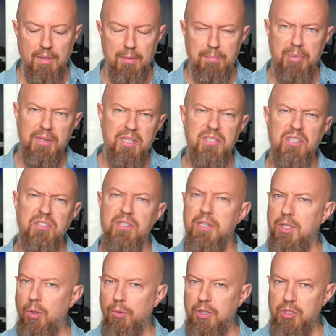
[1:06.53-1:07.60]
But this isn't
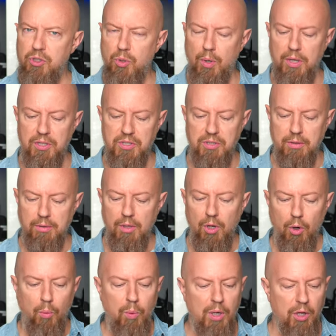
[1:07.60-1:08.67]
the only choice.
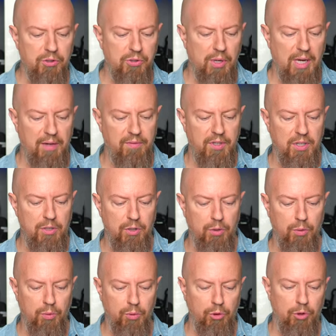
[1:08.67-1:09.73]
We also have the
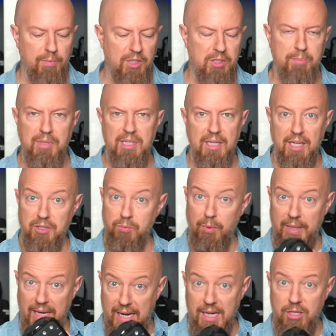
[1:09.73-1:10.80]
new Lumix
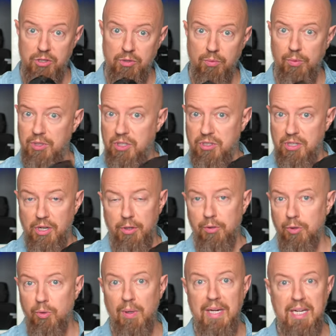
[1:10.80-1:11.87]
BS1H, which is
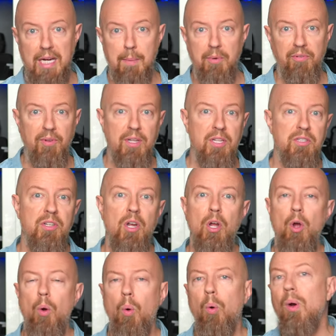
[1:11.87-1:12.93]
another great camera for this,
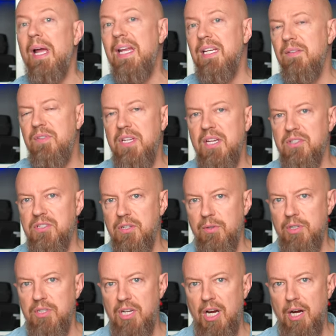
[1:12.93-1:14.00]
or any of the
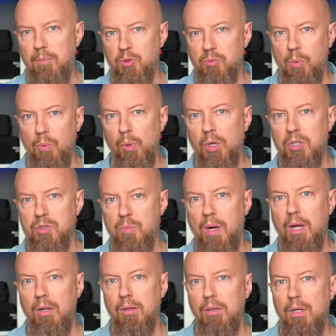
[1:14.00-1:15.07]
S-Series cameras will work as
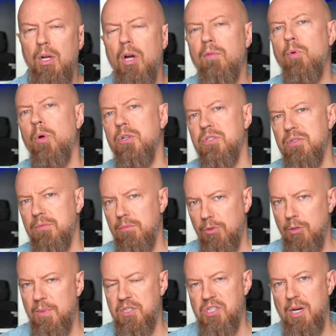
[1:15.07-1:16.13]
well. Of course,
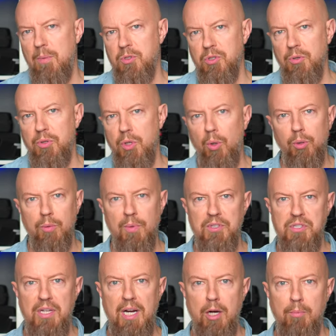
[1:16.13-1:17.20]
Lumix cameras aren't the only
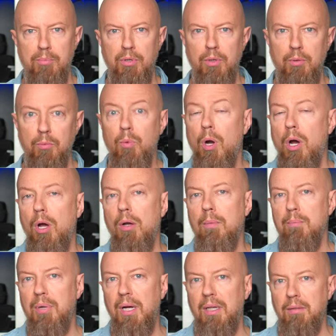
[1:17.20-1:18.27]
ones that output RAW,
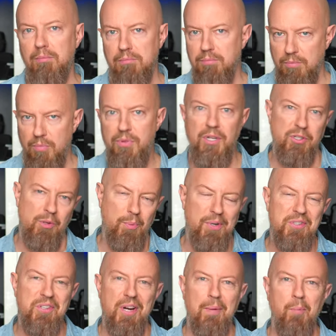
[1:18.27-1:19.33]
but these are the
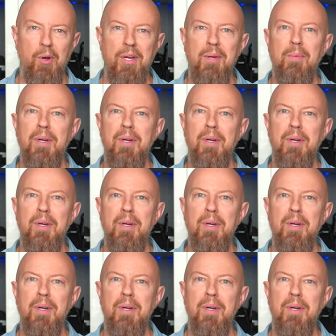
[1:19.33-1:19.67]
ones that I'm working